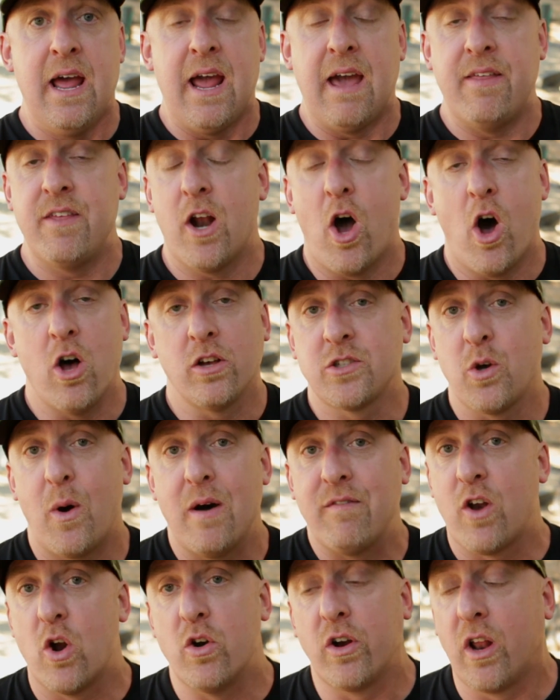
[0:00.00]
And then also
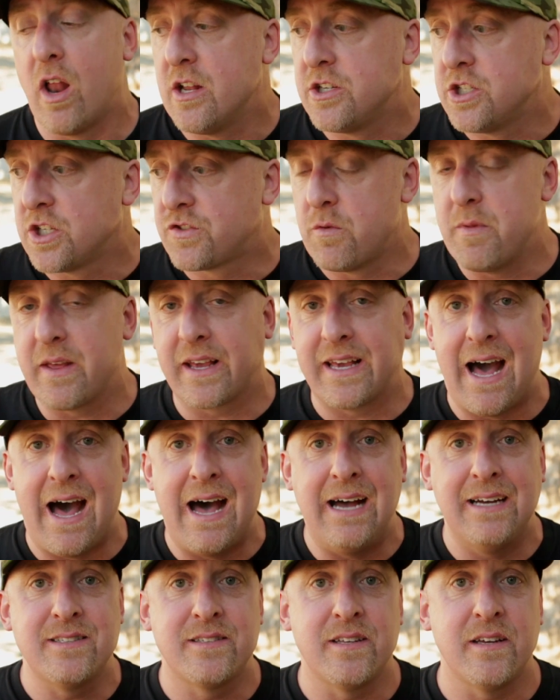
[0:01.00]
I've learned a lot just from the
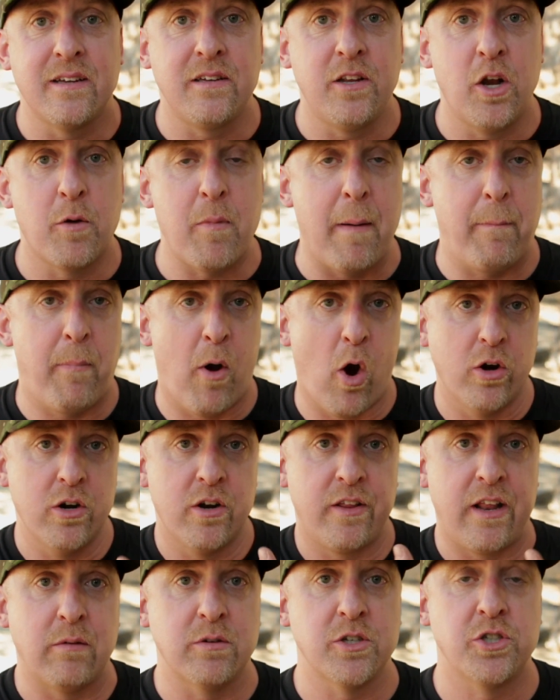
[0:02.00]
guys that, my
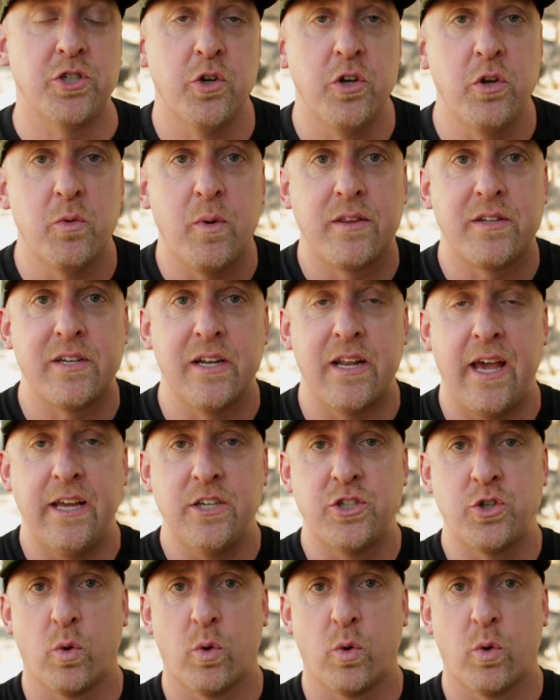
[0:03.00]
partner that I was shooting with today,